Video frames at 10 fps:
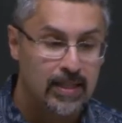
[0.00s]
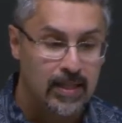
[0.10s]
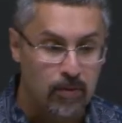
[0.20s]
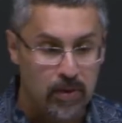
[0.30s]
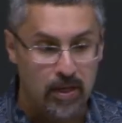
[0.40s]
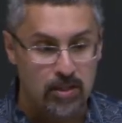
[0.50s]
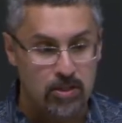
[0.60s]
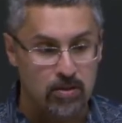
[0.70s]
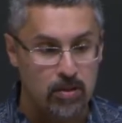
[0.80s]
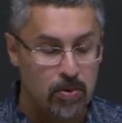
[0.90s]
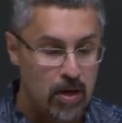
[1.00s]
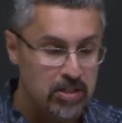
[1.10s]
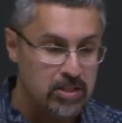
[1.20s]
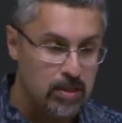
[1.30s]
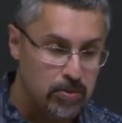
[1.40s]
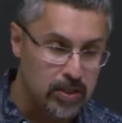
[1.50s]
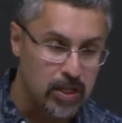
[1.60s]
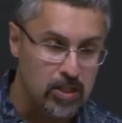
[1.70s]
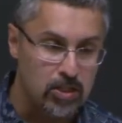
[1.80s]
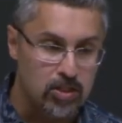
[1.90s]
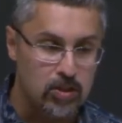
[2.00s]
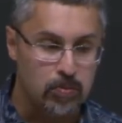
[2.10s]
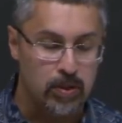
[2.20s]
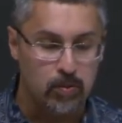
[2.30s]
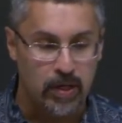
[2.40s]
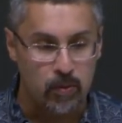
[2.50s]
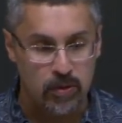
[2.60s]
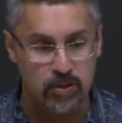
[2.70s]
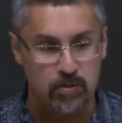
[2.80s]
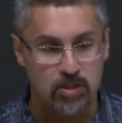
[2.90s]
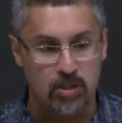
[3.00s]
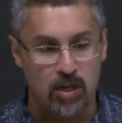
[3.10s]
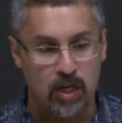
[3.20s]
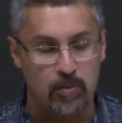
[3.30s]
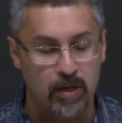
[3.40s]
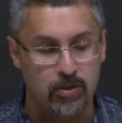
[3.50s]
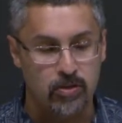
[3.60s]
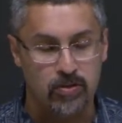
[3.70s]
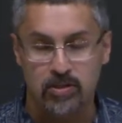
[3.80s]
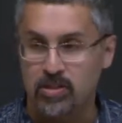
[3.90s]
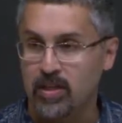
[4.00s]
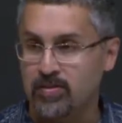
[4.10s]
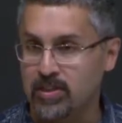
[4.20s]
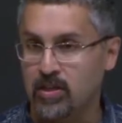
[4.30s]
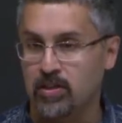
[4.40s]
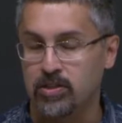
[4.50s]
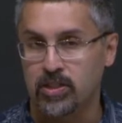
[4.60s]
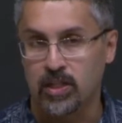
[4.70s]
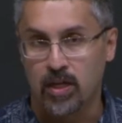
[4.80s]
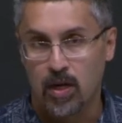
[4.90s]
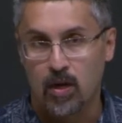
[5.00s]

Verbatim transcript: And I won't get into the policy implications, but what I will do is talk about sort of the state of technology